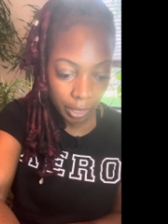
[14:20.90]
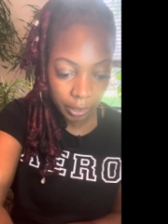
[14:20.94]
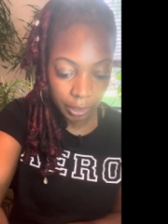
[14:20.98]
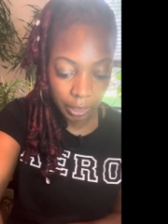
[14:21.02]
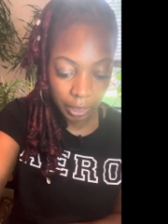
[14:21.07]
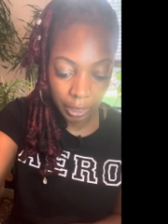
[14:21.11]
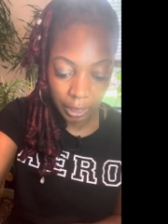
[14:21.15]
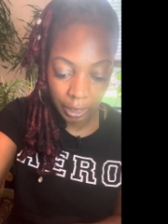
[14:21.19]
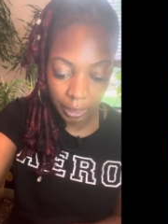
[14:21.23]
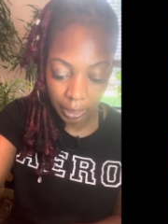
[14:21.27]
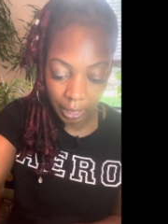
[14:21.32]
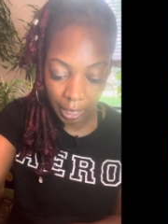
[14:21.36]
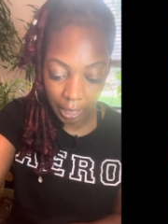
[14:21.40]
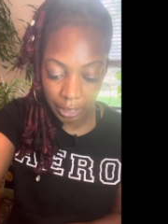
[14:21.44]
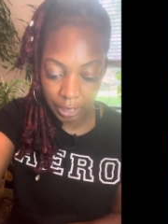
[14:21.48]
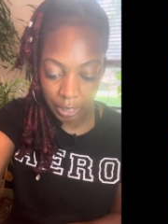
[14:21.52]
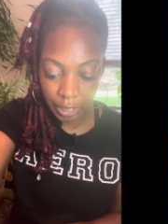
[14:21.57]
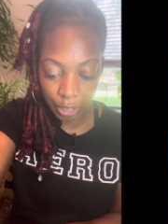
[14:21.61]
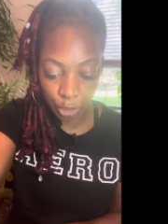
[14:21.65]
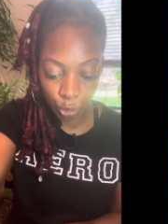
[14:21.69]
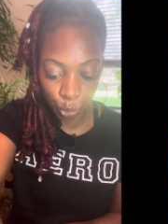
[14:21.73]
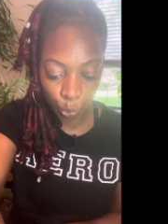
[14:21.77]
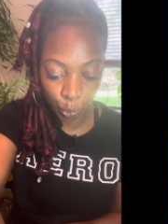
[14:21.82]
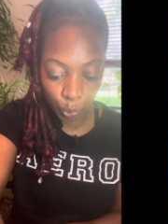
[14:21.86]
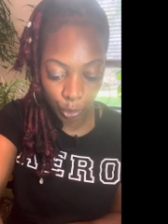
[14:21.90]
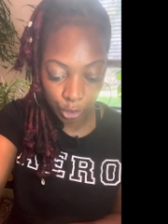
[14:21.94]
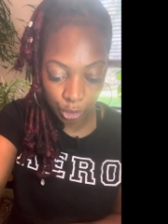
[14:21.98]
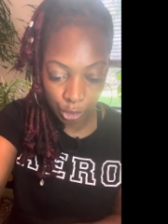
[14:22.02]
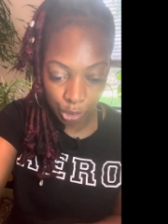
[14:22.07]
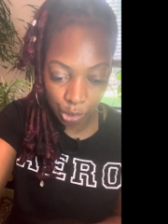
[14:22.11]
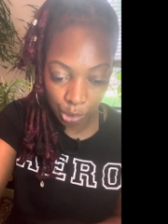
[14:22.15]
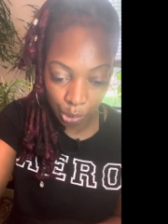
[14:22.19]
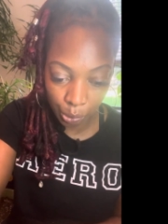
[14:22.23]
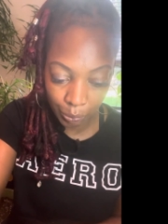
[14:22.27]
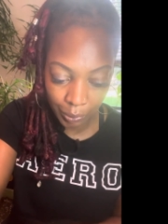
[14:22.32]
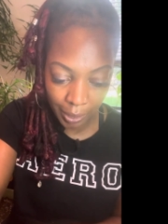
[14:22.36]
the connection or what to
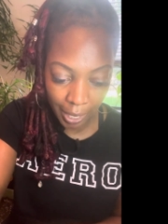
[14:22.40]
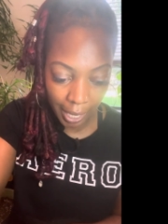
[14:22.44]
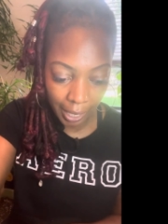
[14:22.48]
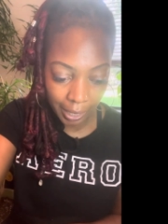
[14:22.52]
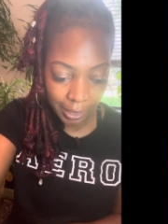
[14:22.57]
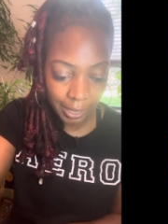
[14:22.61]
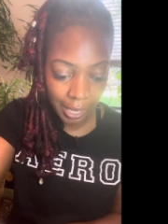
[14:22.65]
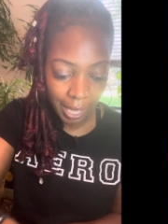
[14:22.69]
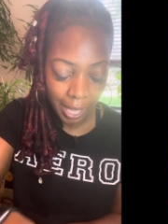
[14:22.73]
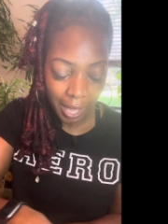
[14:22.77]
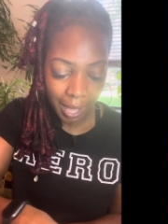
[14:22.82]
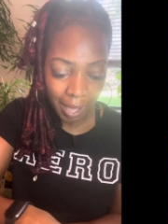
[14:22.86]
do next.